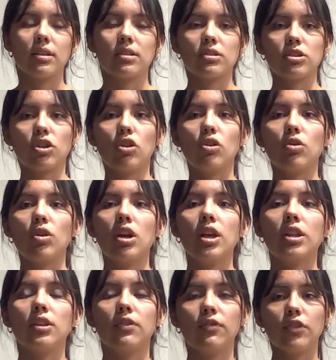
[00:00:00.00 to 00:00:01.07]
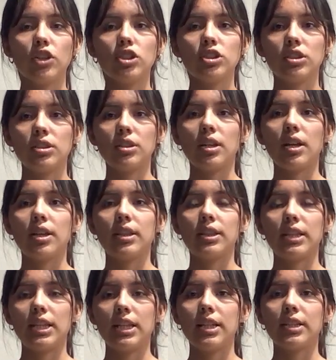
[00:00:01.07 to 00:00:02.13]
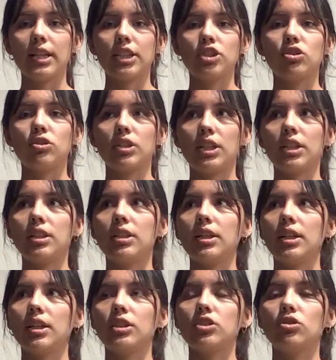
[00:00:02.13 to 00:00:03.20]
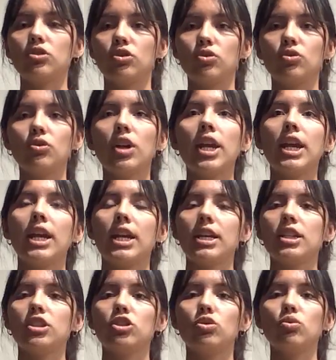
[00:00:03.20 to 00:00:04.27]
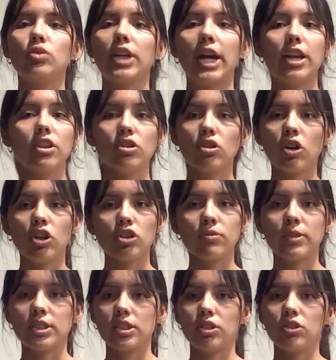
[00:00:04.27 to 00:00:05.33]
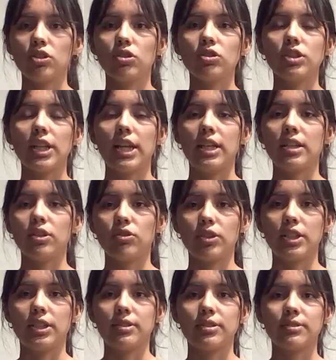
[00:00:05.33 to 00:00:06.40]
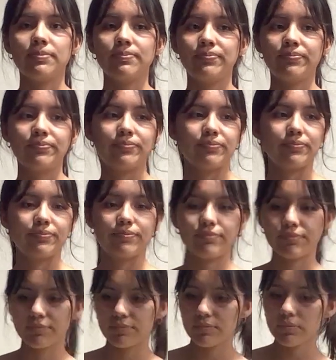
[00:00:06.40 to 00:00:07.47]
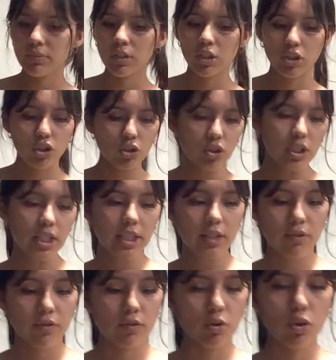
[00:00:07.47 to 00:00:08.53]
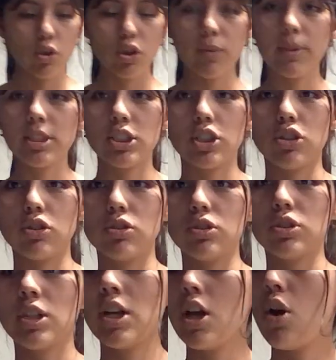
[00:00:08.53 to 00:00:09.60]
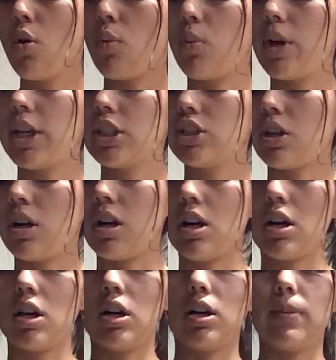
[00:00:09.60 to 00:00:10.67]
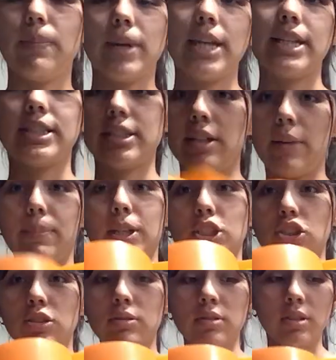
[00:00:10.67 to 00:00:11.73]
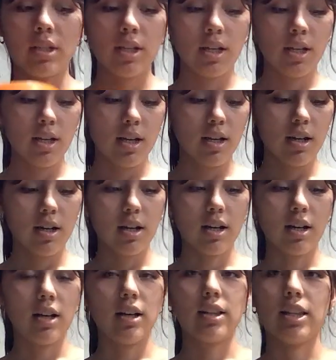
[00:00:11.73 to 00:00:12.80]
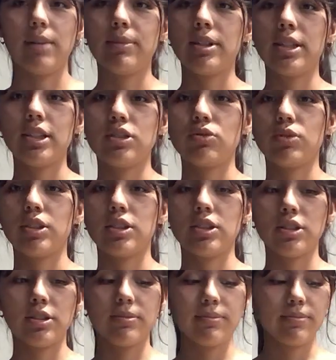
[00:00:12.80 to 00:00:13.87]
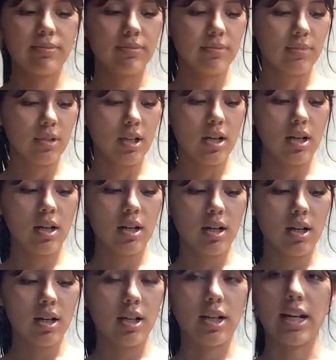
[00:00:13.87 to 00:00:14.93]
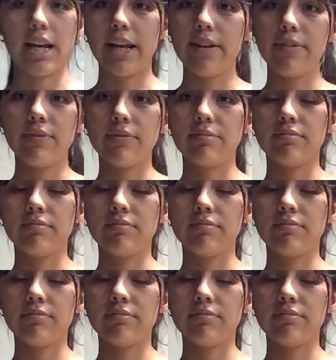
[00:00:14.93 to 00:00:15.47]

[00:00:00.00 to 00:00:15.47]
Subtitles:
So the first thing that you need to do is to gather all your materials and ingredients. You need 4 materials, which is a pitcher, a lemonade squeezer, a knife,